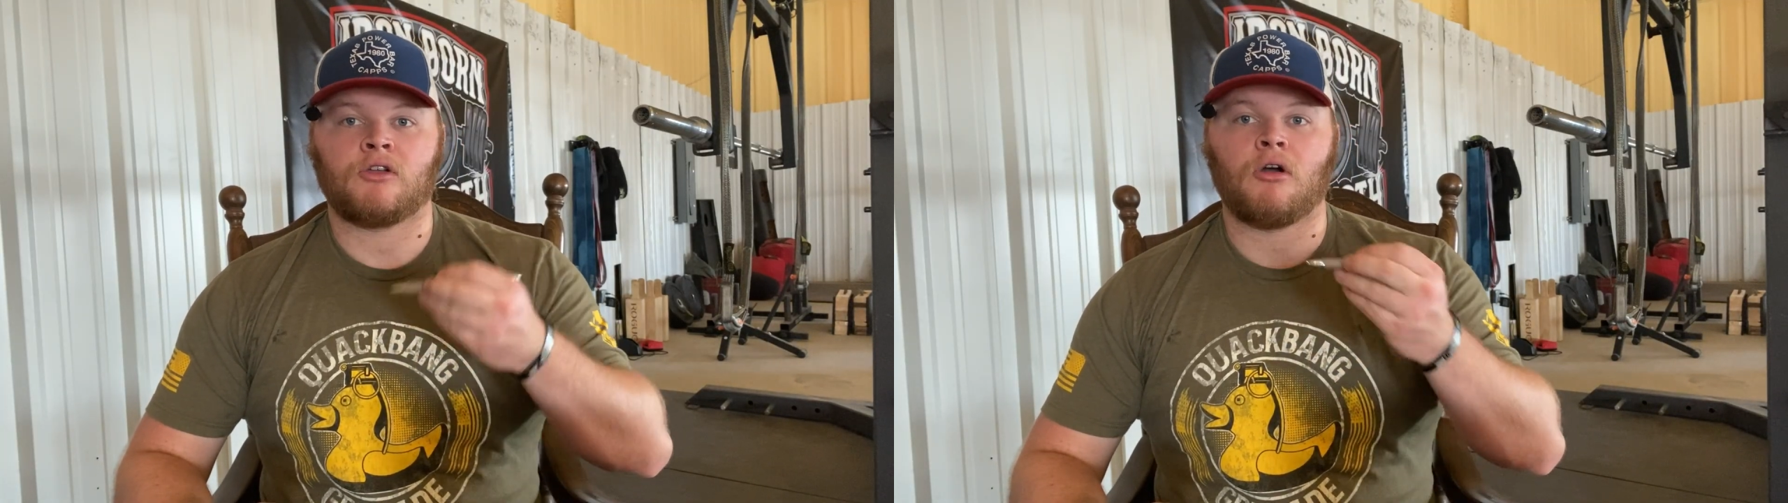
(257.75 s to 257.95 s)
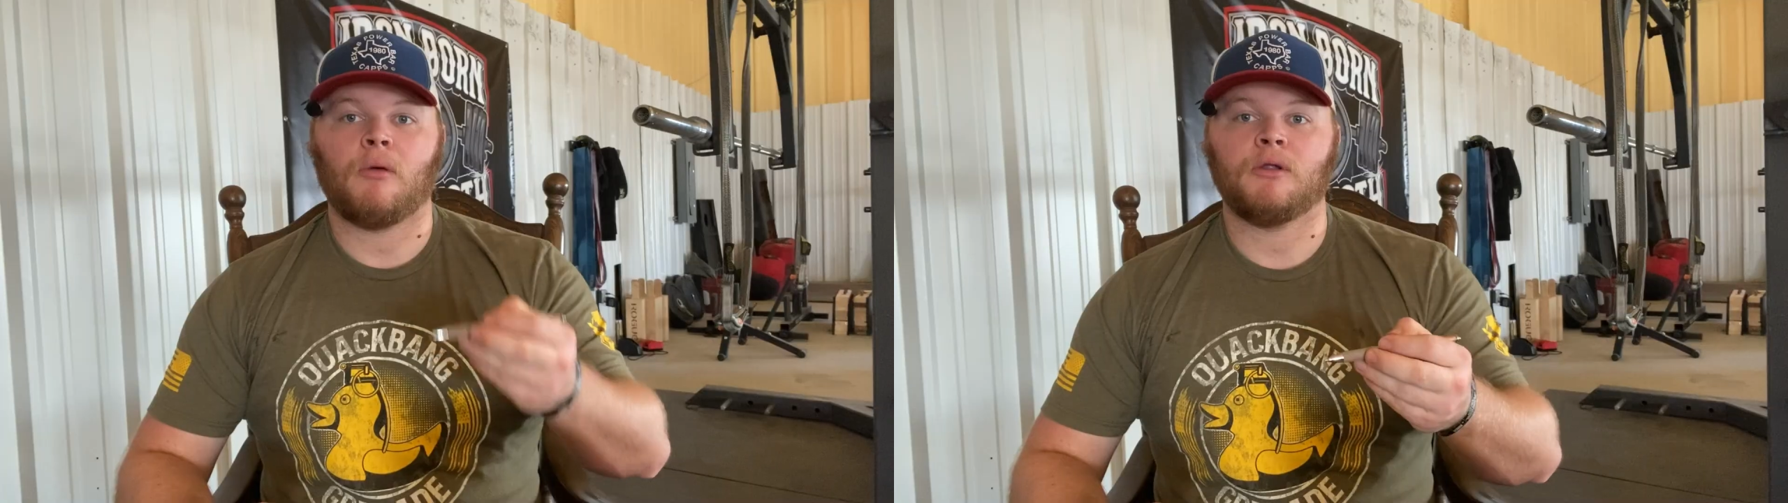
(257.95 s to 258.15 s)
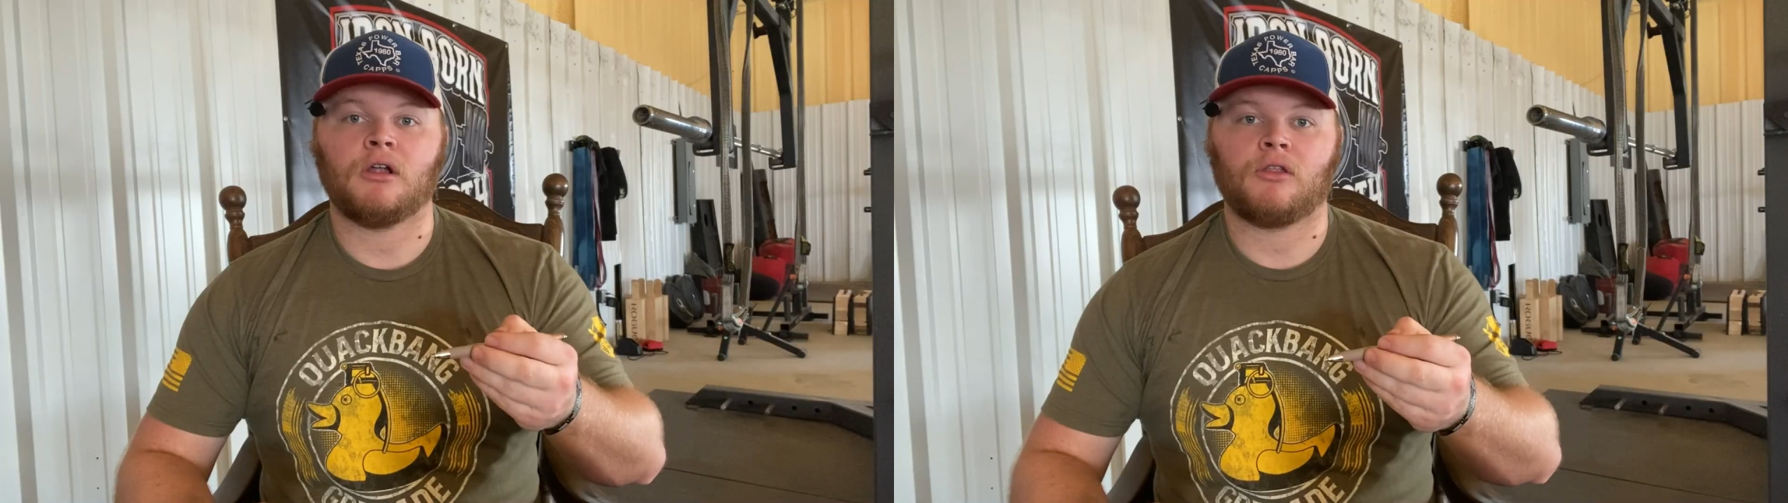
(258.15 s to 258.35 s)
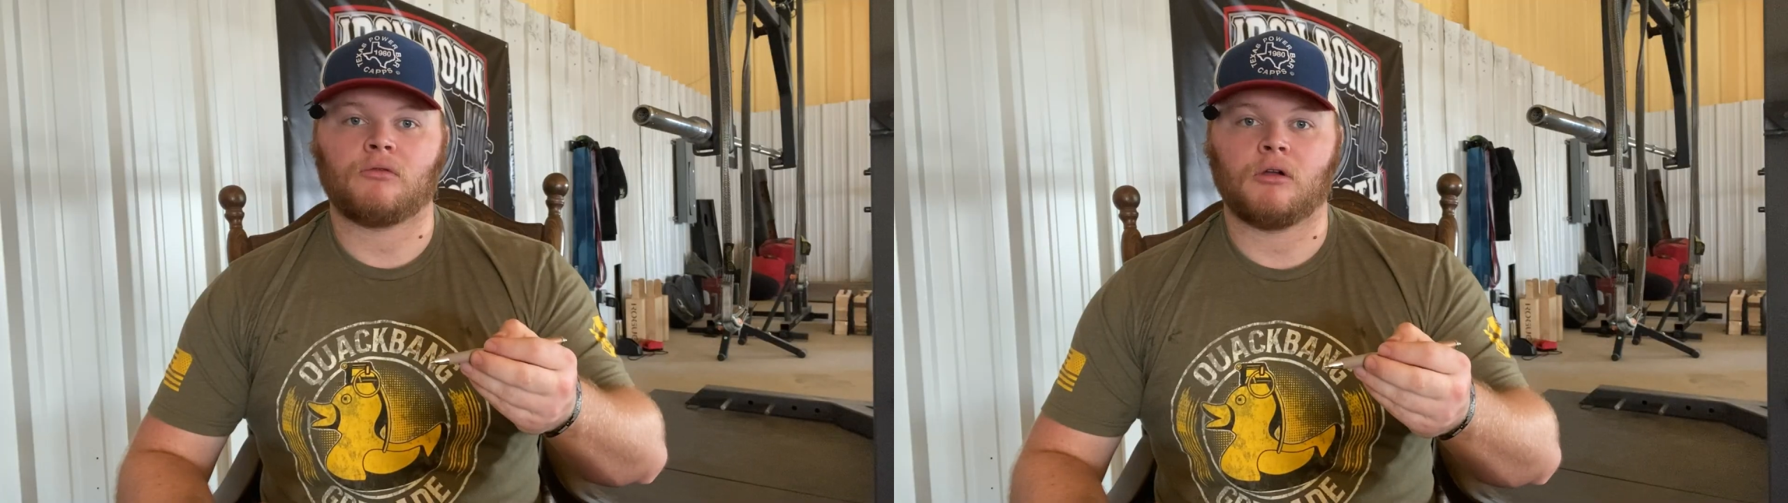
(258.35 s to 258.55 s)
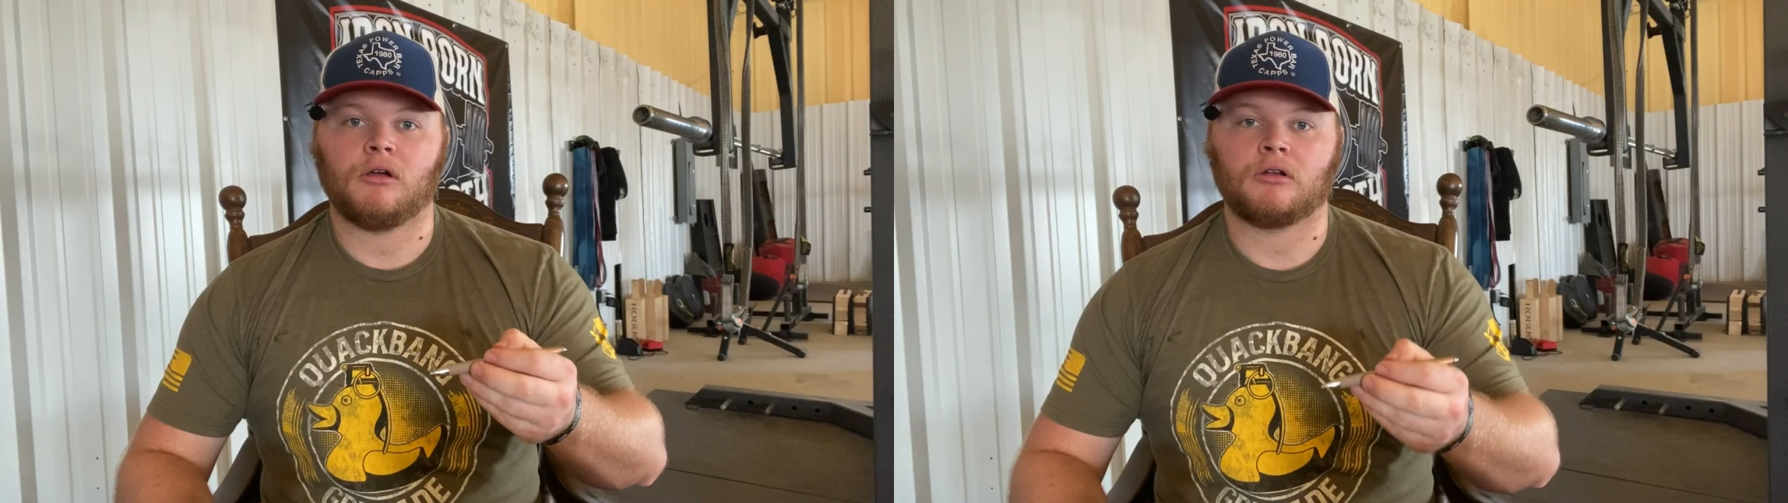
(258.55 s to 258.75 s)
then go up another
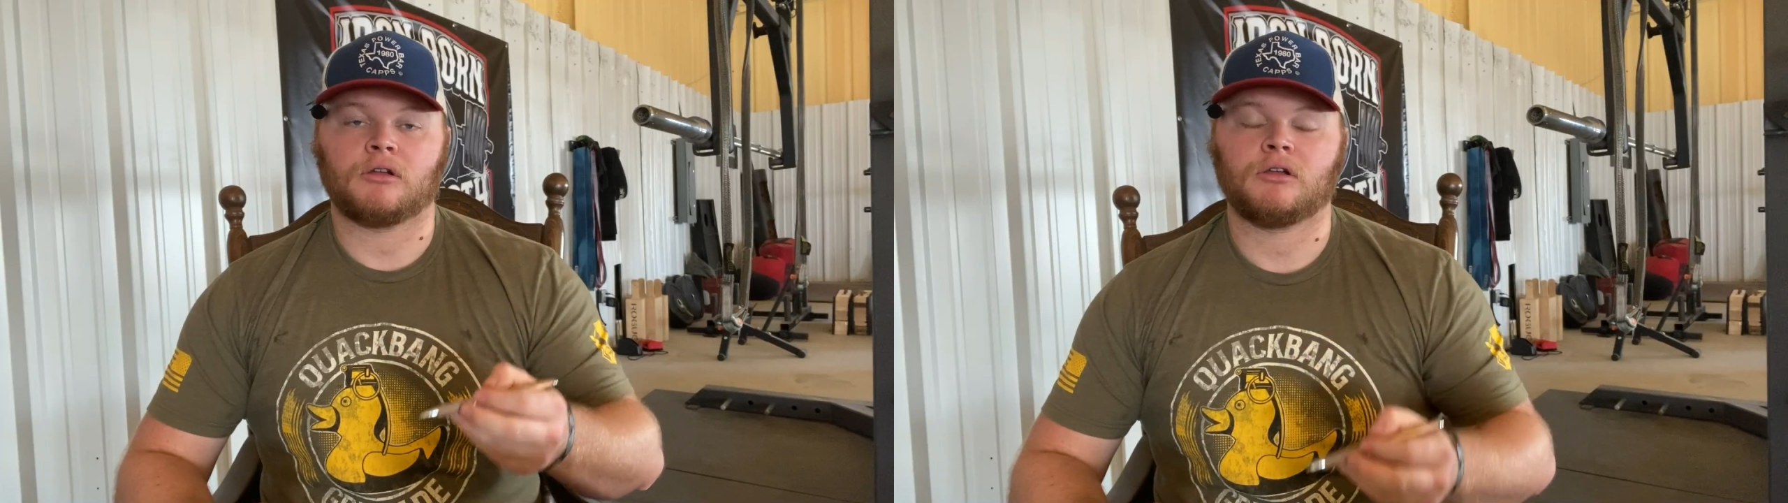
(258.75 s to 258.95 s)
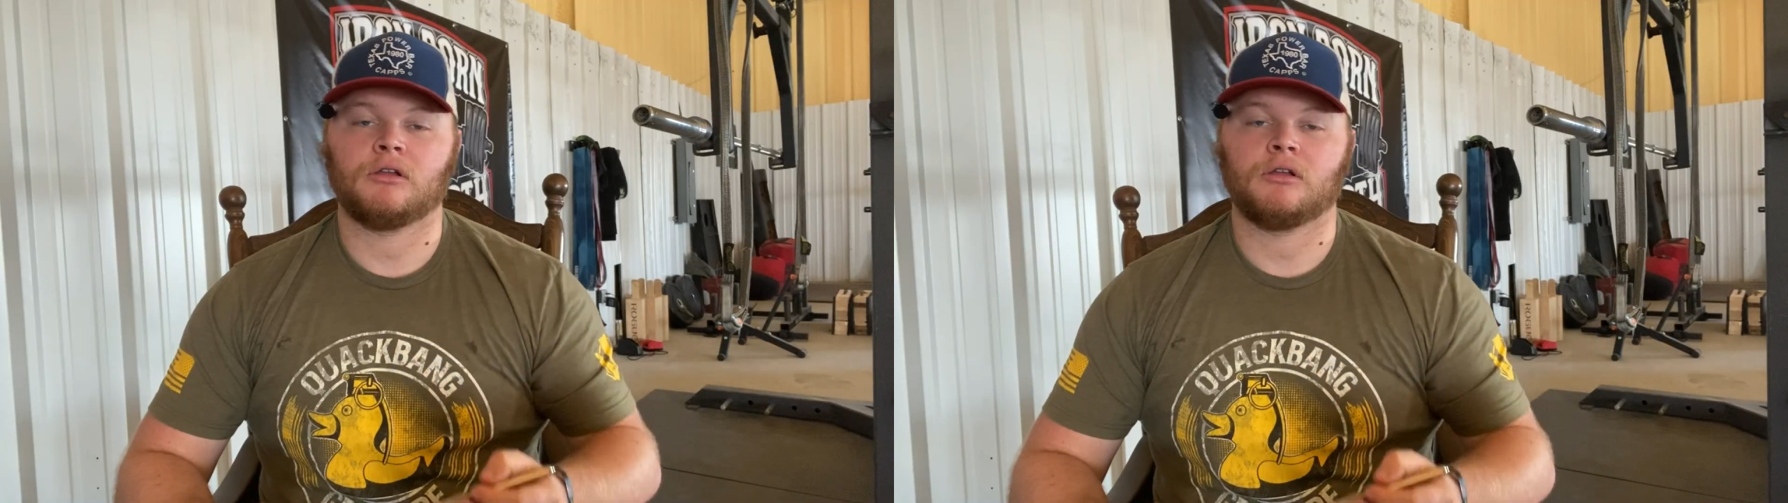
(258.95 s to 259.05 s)
rung